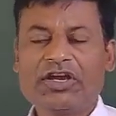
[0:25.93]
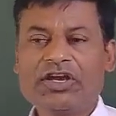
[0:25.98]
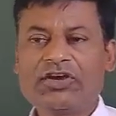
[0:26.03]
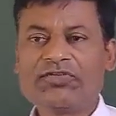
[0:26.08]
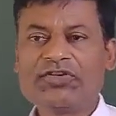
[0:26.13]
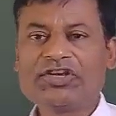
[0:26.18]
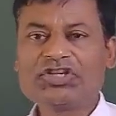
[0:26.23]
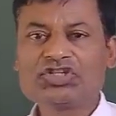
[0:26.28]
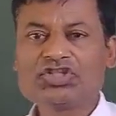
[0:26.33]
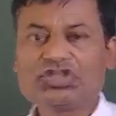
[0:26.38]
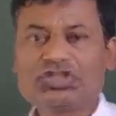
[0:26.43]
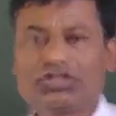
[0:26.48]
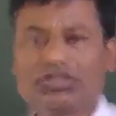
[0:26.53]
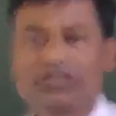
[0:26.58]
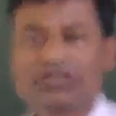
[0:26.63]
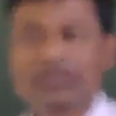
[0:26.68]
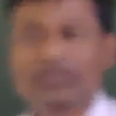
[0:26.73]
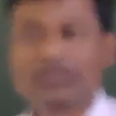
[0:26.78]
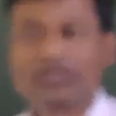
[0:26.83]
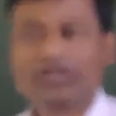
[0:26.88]
in which
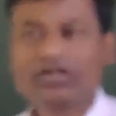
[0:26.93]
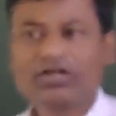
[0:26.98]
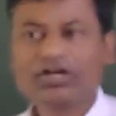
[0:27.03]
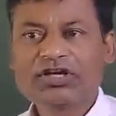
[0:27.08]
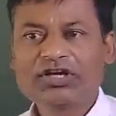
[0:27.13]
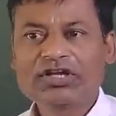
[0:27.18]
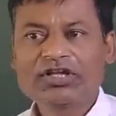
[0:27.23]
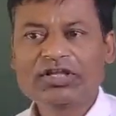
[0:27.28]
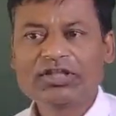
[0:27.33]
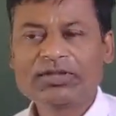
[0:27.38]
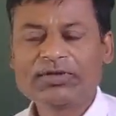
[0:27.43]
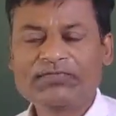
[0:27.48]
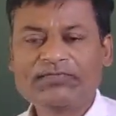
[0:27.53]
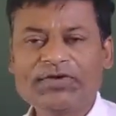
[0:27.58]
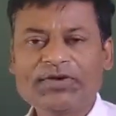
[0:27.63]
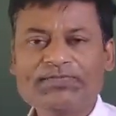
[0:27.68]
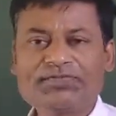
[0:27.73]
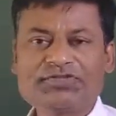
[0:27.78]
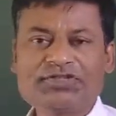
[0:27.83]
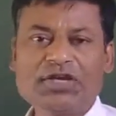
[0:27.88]
the
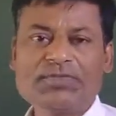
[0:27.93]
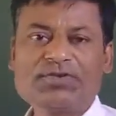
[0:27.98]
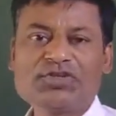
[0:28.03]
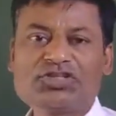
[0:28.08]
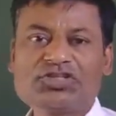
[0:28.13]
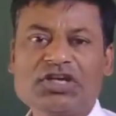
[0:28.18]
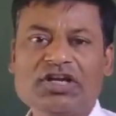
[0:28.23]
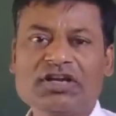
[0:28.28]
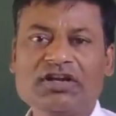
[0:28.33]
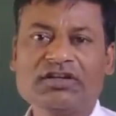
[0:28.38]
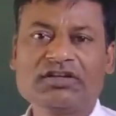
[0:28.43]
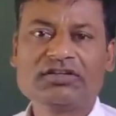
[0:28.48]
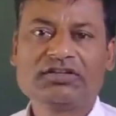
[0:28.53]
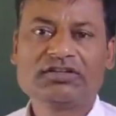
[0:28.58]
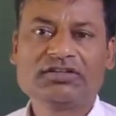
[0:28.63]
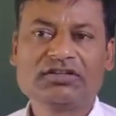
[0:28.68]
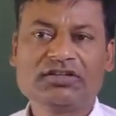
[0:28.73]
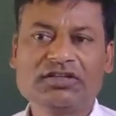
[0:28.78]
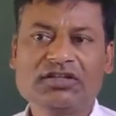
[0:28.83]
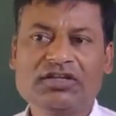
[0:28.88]
5th semester
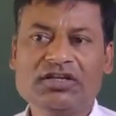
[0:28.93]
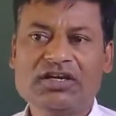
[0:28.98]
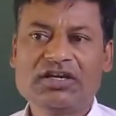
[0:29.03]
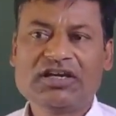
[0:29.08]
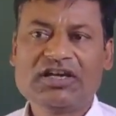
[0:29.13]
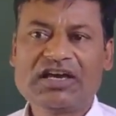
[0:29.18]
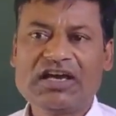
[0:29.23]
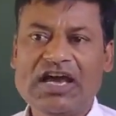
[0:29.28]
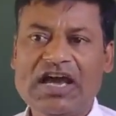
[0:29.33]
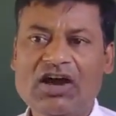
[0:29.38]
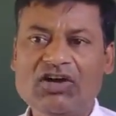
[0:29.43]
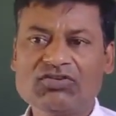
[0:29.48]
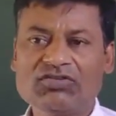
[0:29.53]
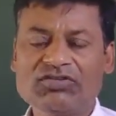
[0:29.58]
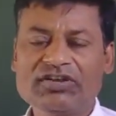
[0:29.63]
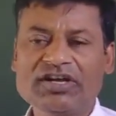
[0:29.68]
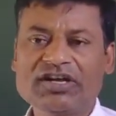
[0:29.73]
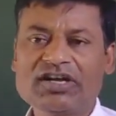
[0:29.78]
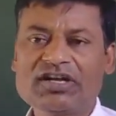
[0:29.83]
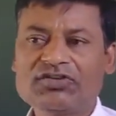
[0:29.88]
I
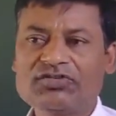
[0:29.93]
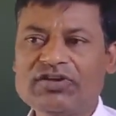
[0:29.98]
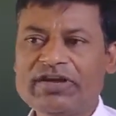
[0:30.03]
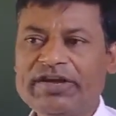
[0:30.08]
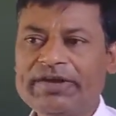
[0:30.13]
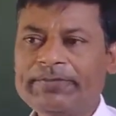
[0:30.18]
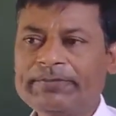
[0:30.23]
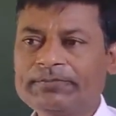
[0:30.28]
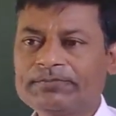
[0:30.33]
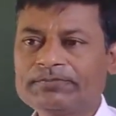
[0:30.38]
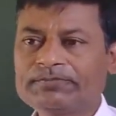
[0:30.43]
have taken today.